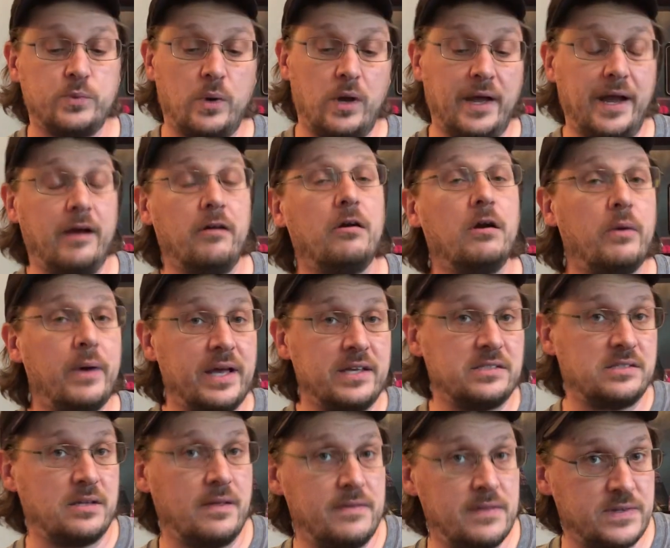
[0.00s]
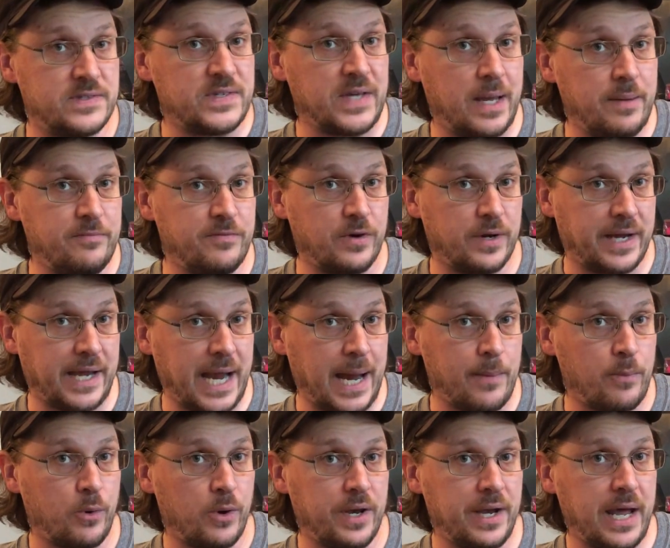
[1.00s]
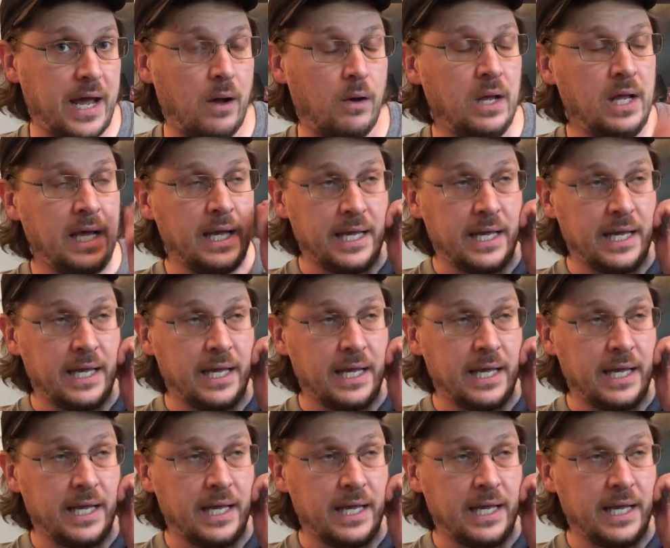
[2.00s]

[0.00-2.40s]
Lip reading: Well, Arrow has done the same for GAMERA now.